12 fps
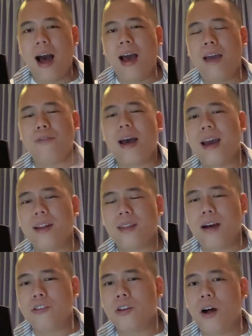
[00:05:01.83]
If I had
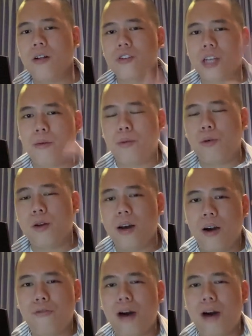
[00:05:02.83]
$1,000, I would put